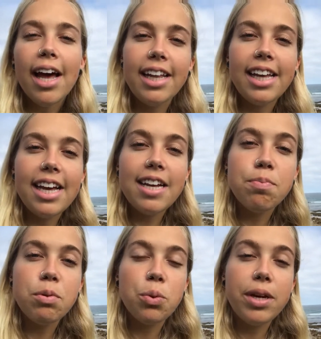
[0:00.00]
In the years
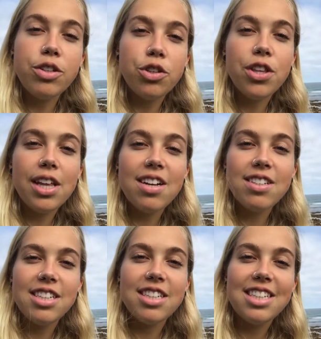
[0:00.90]
between
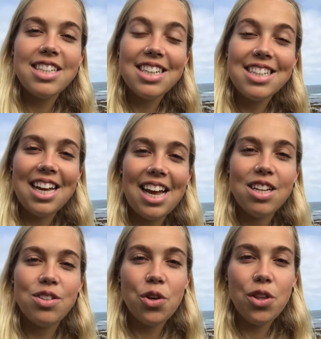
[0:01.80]
2016
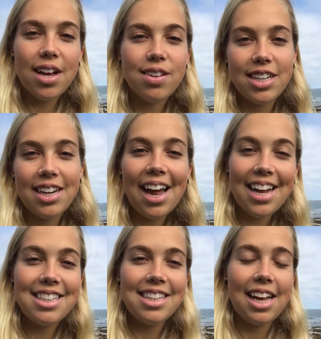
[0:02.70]
and
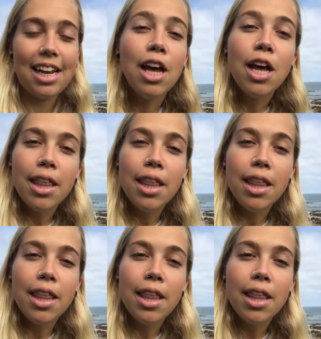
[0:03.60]
2018,